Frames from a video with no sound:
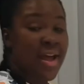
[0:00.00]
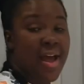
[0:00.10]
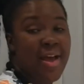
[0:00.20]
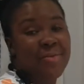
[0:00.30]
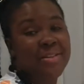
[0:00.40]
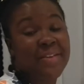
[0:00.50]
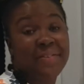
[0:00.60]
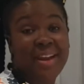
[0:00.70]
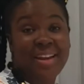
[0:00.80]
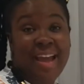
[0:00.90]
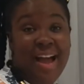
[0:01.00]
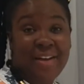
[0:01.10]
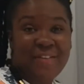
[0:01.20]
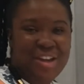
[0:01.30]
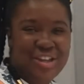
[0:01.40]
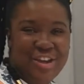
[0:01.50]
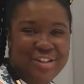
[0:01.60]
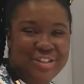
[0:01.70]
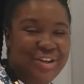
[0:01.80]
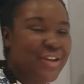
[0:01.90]
and we definitely have your
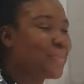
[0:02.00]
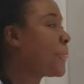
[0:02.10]
turn.